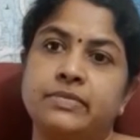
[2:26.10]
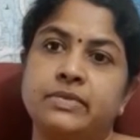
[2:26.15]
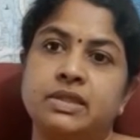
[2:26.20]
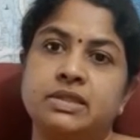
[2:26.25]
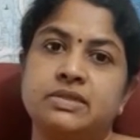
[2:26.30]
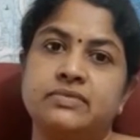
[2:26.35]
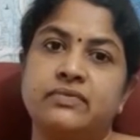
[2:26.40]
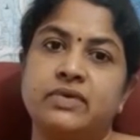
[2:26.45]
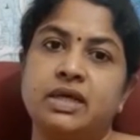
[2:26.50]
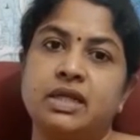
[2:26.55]

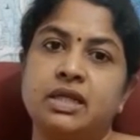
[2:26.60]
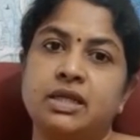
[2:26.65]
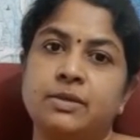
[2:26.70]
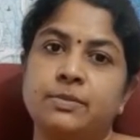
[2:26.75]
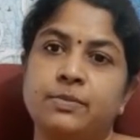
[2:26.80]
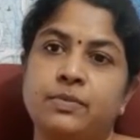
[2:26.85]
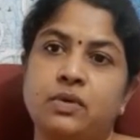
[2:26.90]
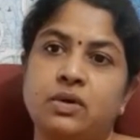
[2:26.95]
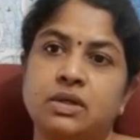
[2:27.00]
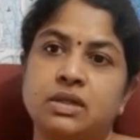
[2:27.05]
it's very
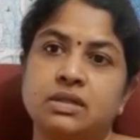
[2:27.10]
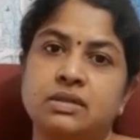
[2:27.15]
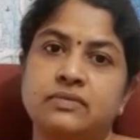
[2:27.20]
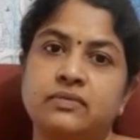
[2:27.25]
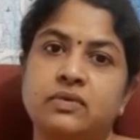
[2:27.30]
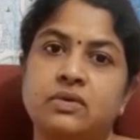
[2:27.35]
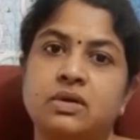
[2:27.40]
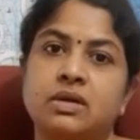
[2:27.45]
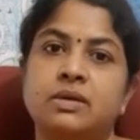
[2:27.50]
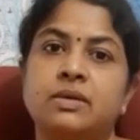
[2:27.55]
important
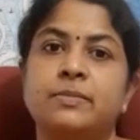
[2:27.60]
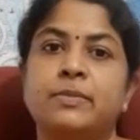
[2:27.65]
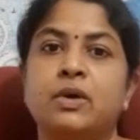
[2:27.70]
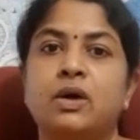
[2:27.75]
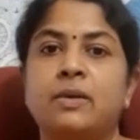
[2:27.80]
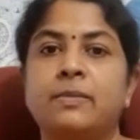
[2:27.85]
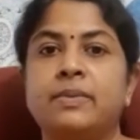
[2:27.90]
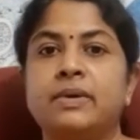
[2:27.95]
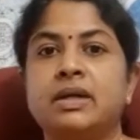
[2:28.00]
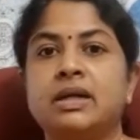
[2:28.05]
for
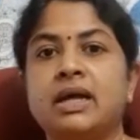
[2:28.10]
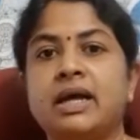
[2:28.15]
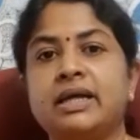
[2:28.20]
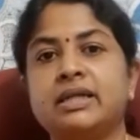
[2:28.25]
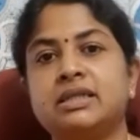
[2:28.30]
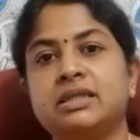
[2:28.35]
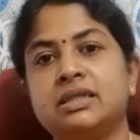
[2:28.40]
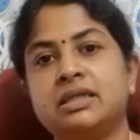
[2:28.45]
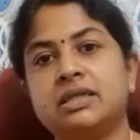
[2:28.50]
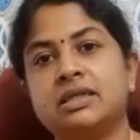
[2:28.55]
proper
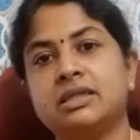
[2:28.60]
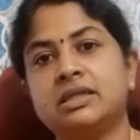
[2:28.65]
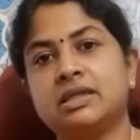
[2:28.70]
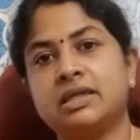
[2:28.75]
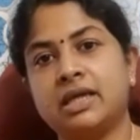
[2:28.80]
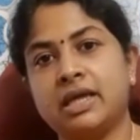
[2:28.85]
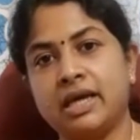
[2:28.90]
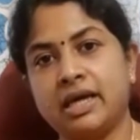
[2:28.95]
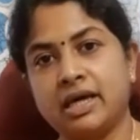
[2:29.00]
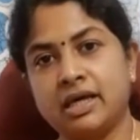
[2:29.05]
antenatal
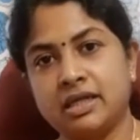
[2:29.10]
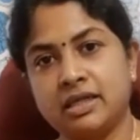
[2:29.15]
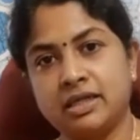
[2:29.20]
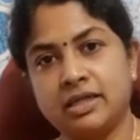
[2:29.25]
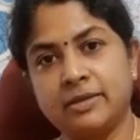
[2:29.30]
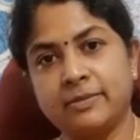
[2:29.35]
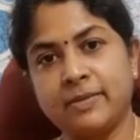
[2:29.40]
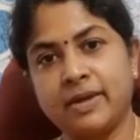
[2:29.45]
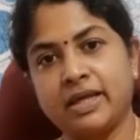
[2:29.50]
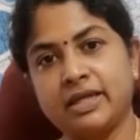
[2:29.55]
care
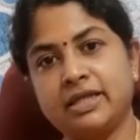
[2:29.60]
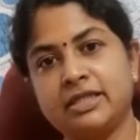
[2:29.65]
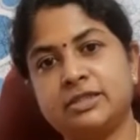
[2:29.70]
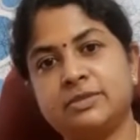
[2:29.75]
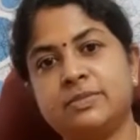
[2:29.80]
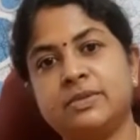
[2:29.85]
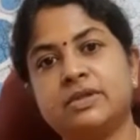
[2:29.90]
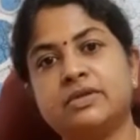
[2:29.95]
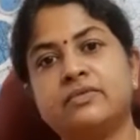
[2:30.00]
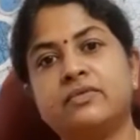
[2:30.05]
and
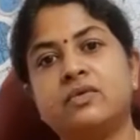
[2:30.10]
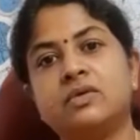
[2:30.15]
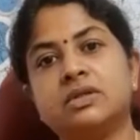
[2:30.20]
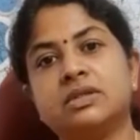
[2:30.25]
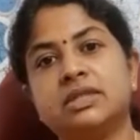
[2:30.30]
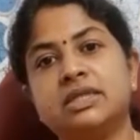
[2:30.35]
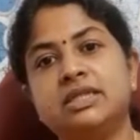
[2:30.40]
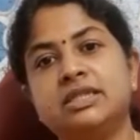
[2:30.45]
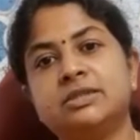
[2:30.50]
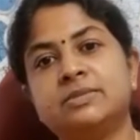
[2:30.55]
management for
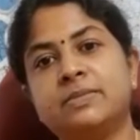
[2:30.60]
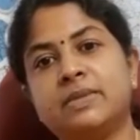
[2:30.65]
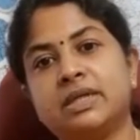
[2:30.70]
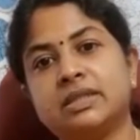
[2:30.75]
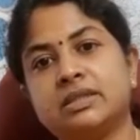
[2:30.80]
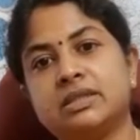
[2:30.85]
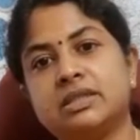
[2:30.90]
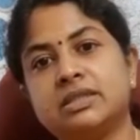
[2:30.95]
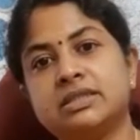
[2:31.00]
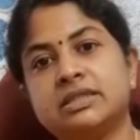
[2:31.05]
these
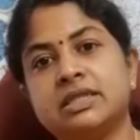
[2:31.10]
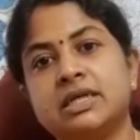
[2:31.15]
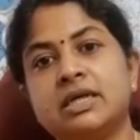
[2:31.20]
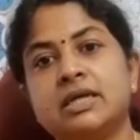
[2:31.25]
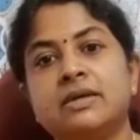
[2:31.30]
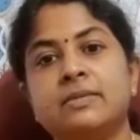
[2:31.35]
mothers